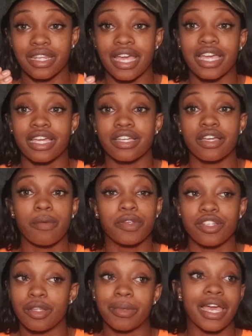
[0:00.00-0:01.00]
Like, come
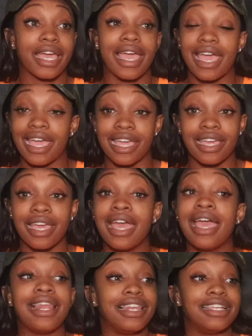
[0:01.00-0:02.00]
to them like, hey,
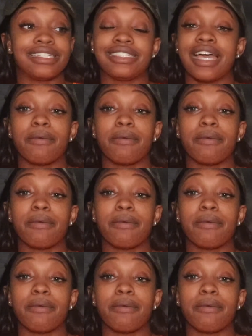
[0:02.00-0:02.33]
listen,